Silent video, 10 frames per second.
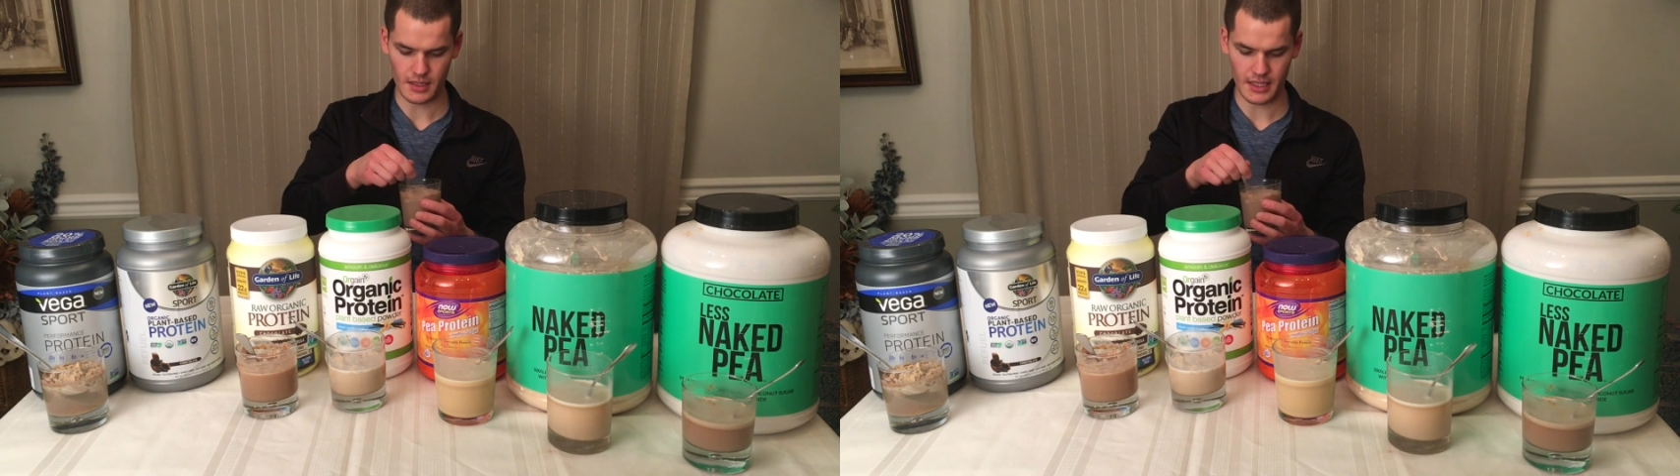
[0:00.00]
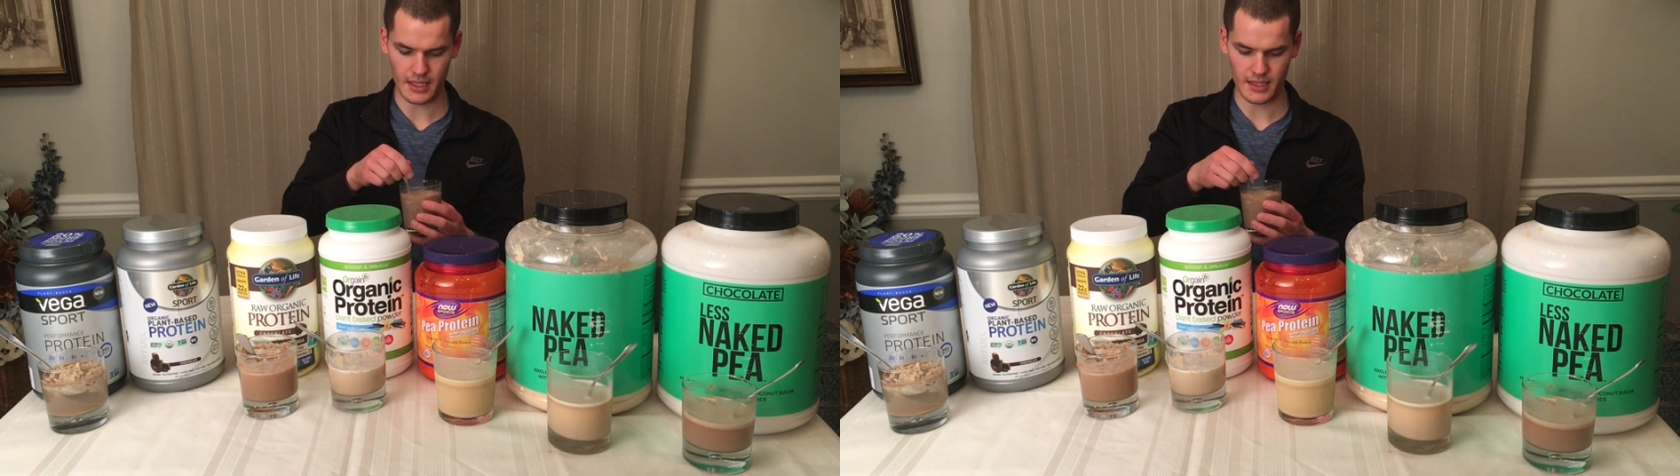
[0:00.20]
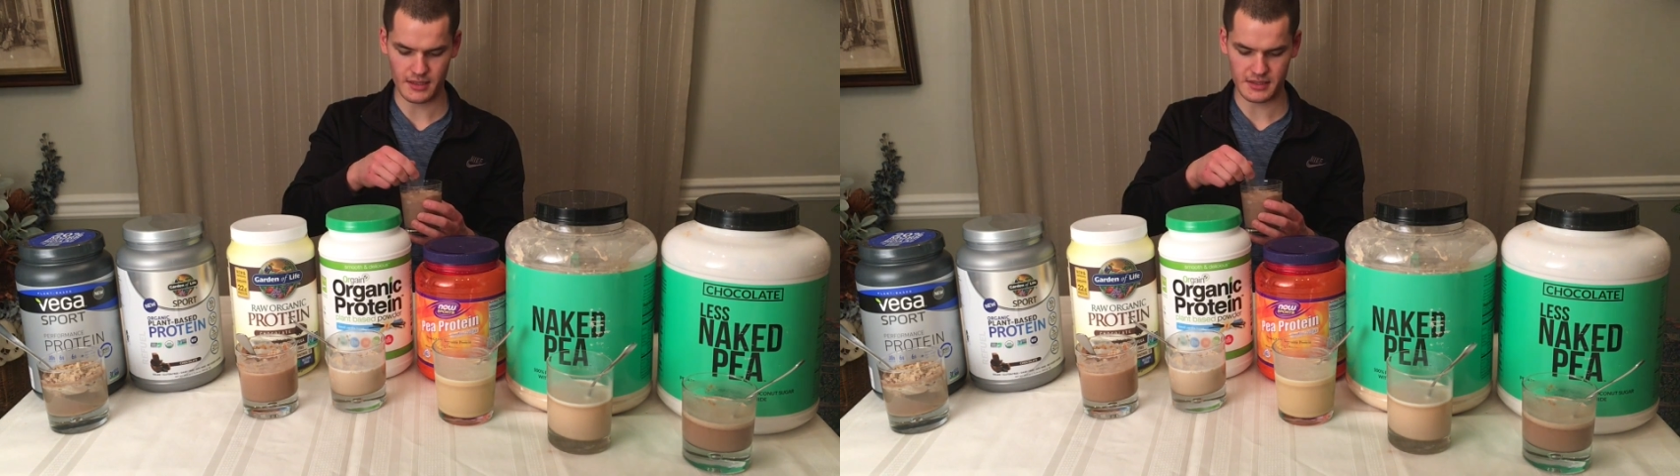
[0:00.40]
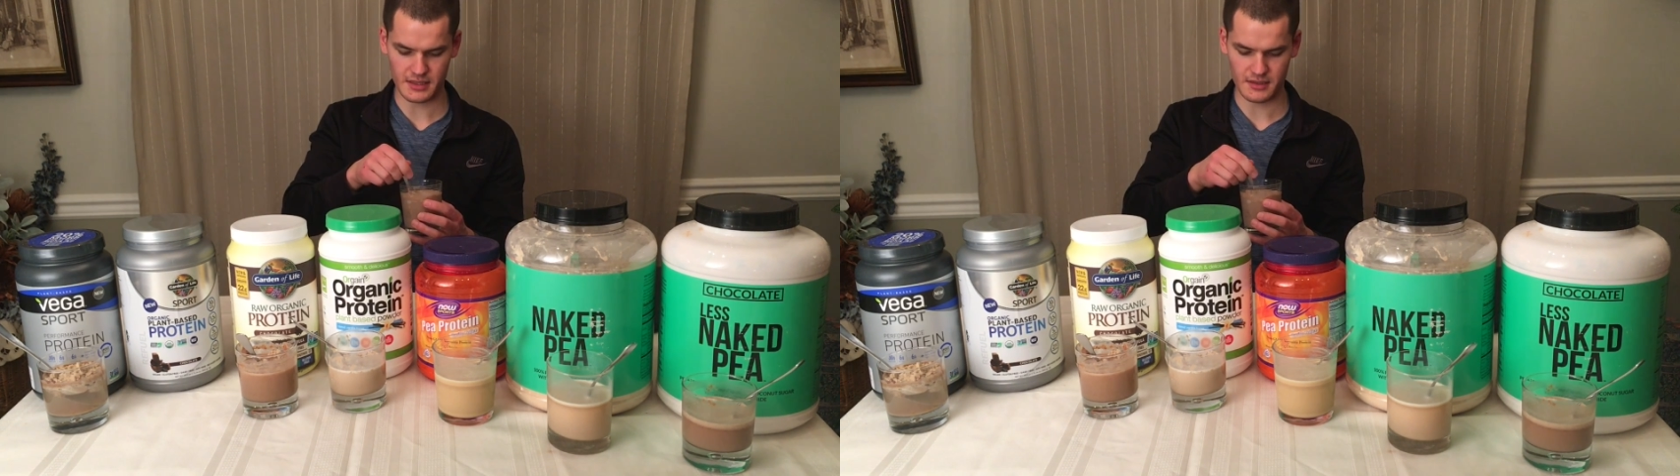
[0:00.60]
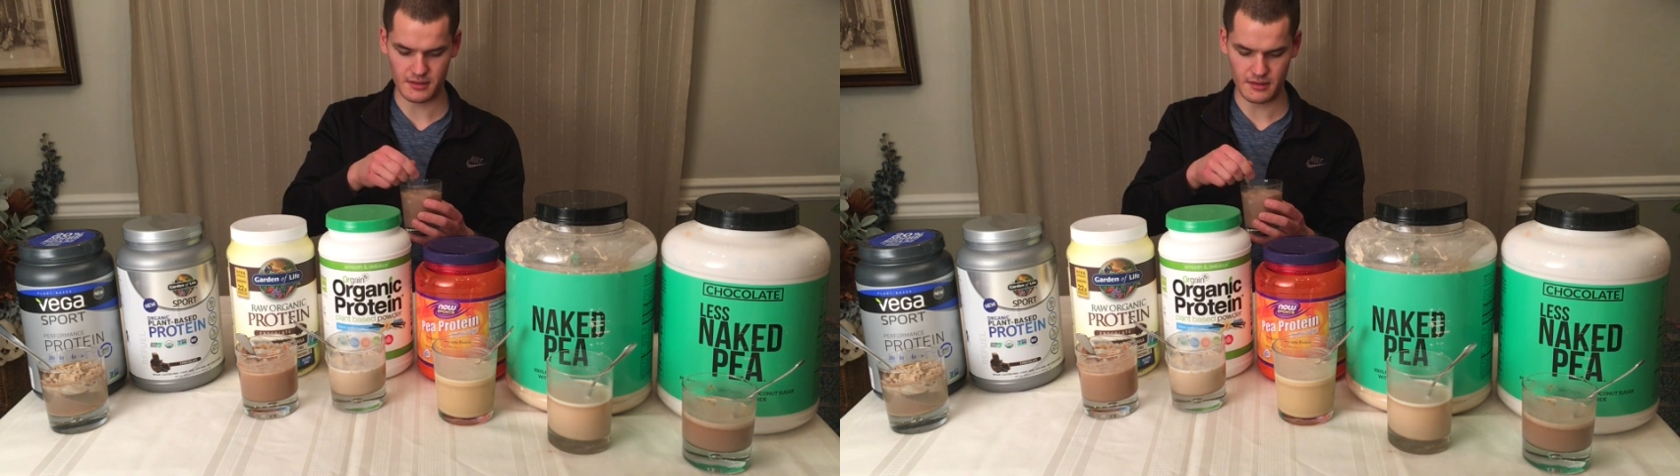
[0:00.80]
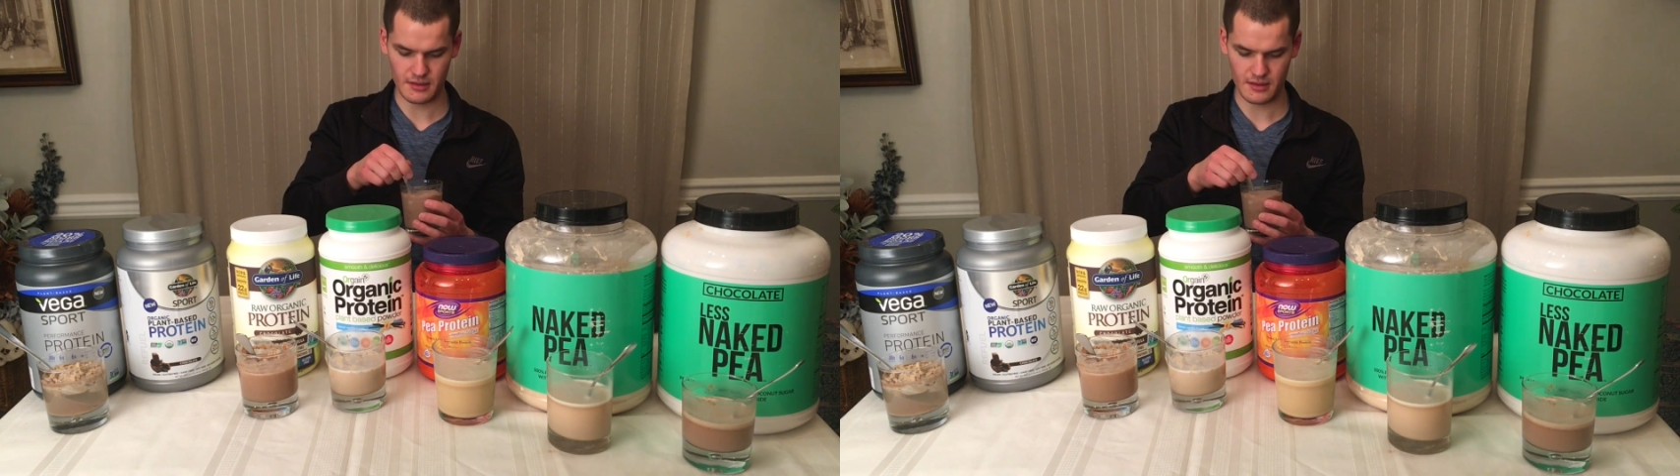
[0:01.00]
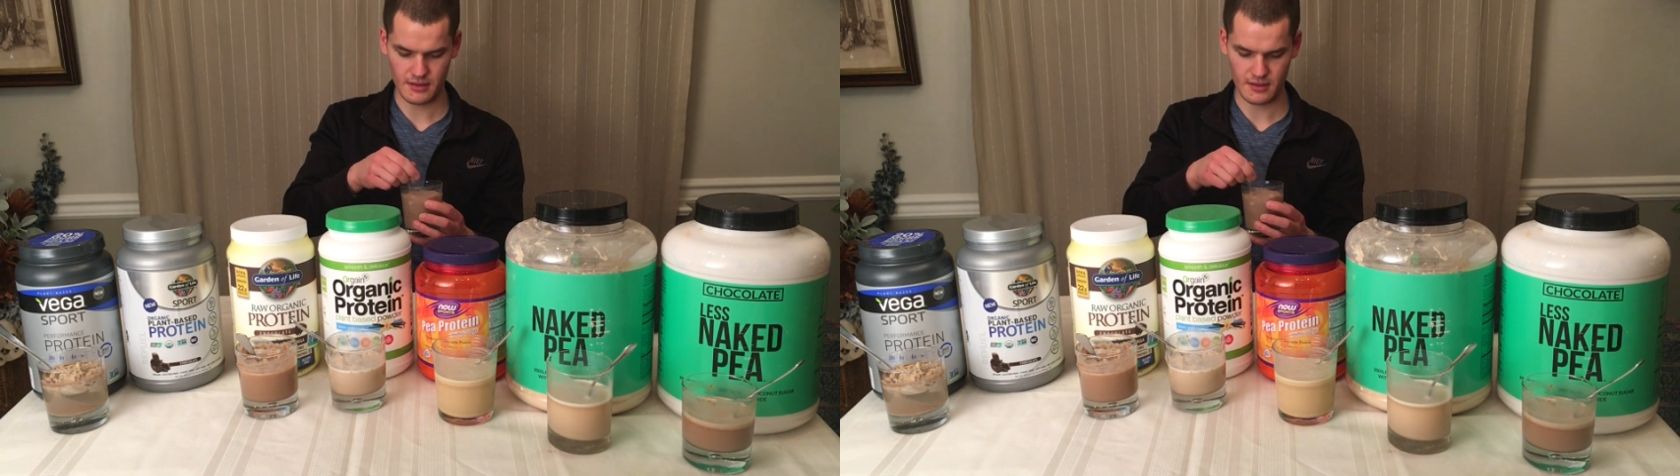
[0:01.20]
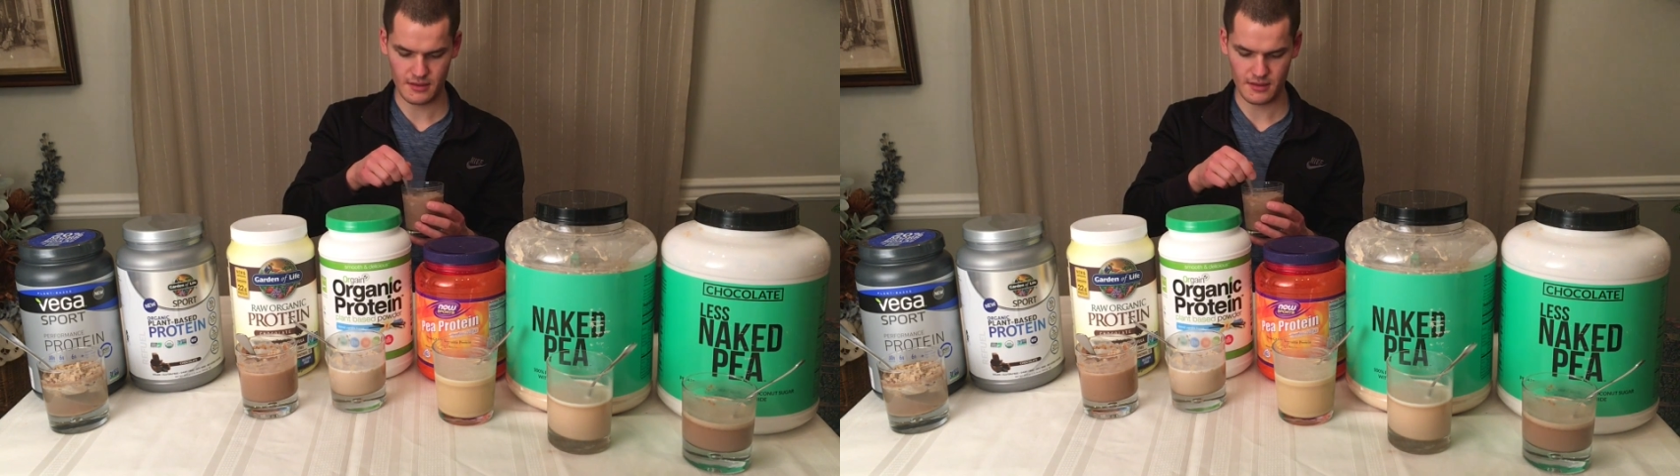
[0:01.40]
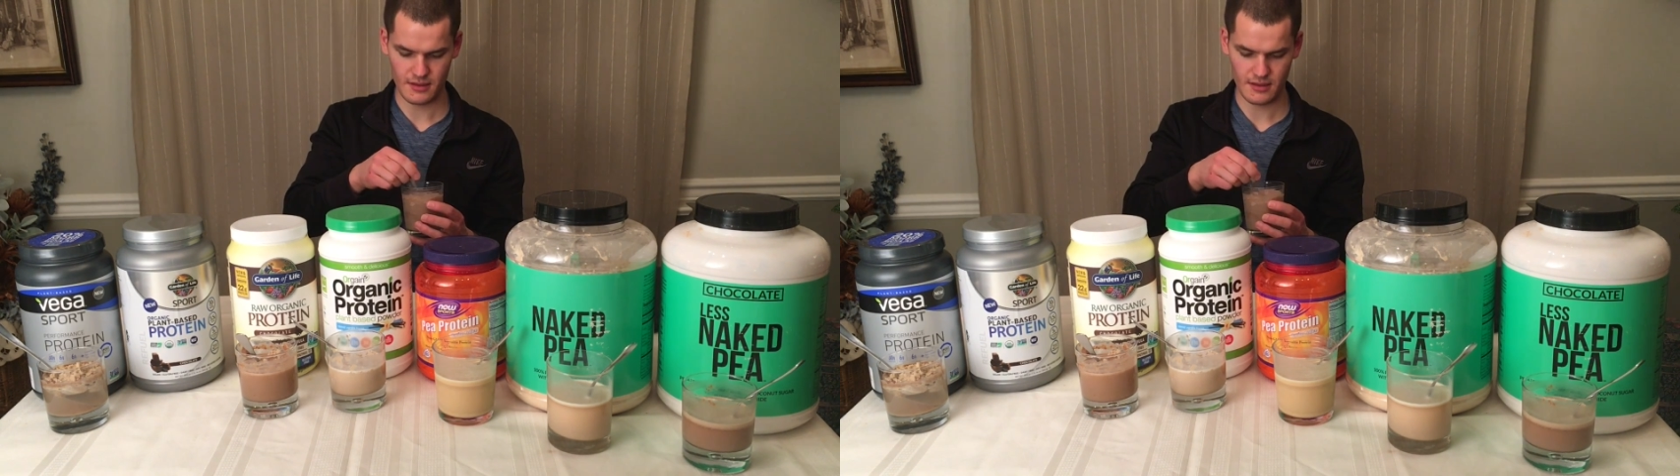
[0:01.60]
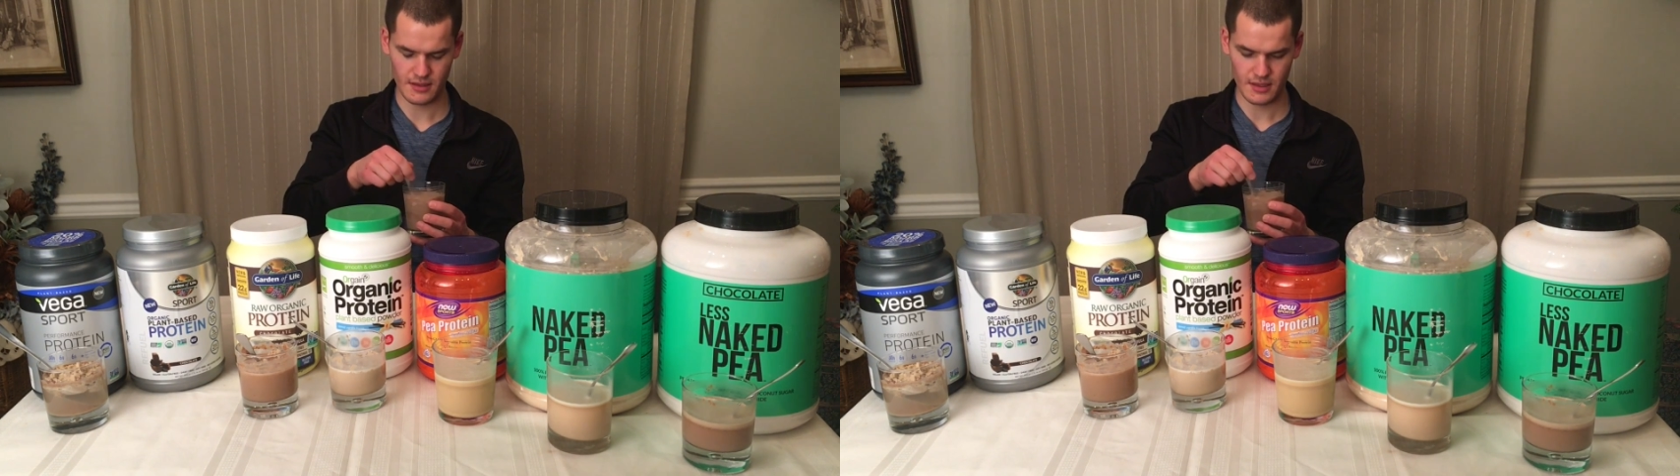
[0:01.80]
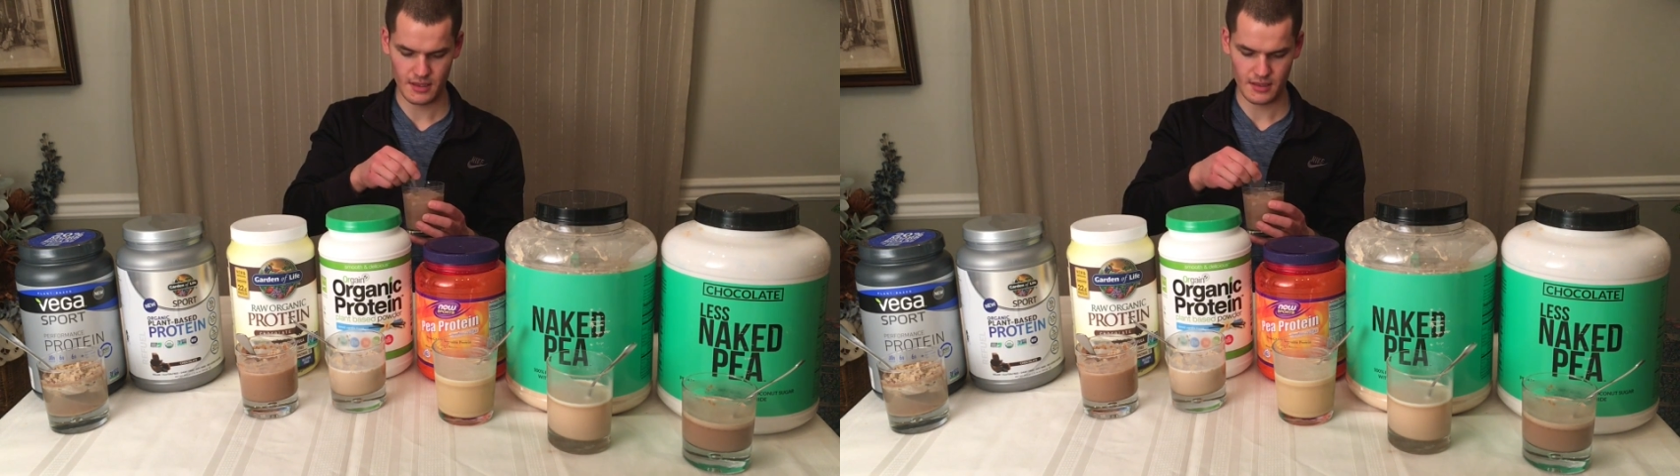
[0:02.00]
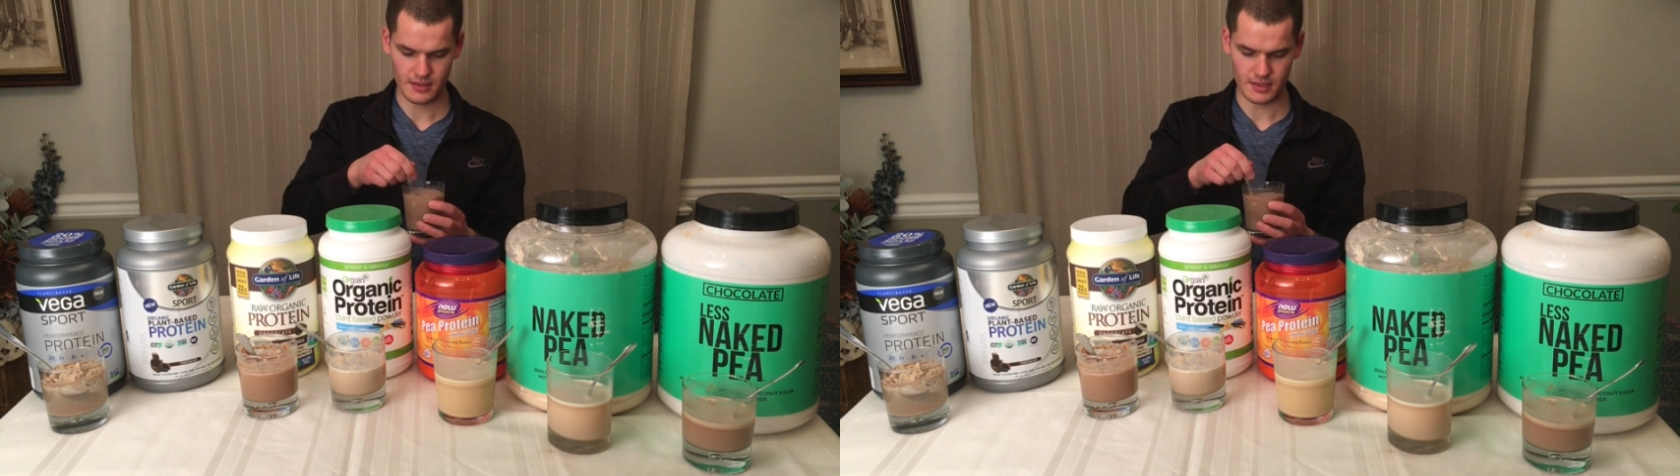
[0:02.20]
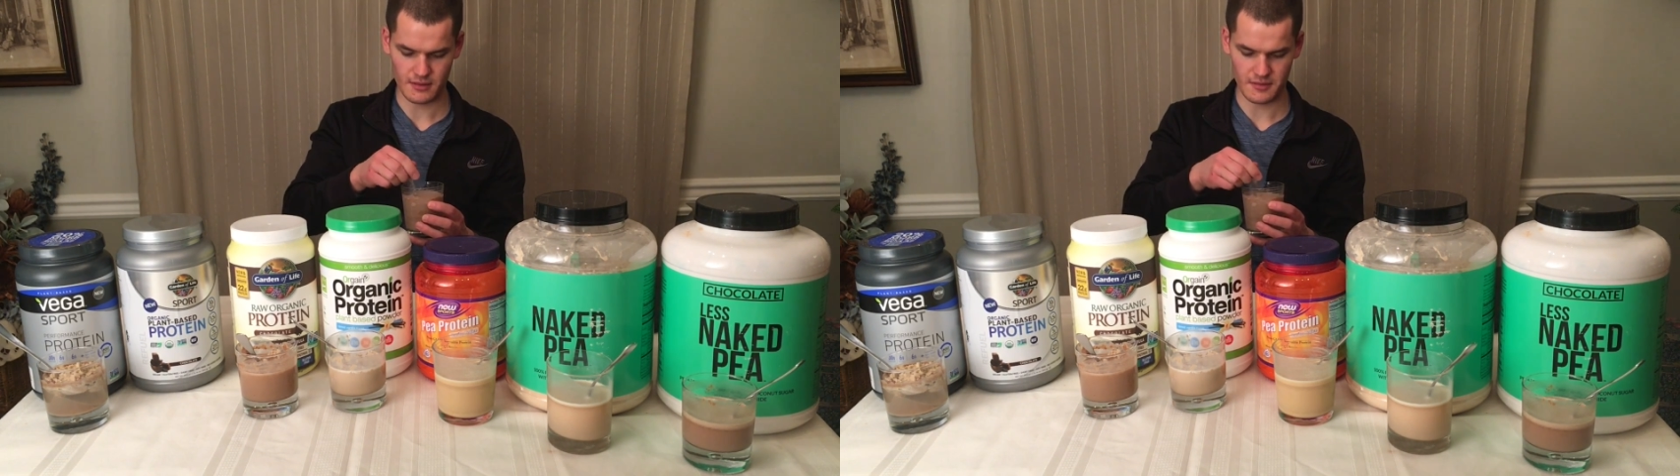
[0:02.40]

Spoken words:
Again, it doesn't seem